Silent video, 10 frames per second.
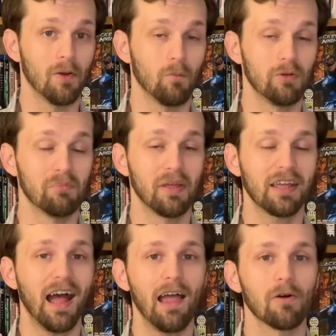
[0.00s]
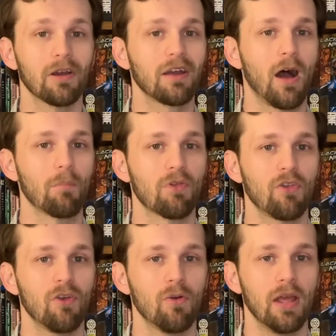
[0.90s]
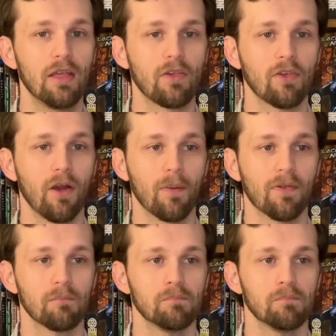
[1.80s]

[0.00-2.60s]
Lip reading: When Mikhail comes to, he just goes,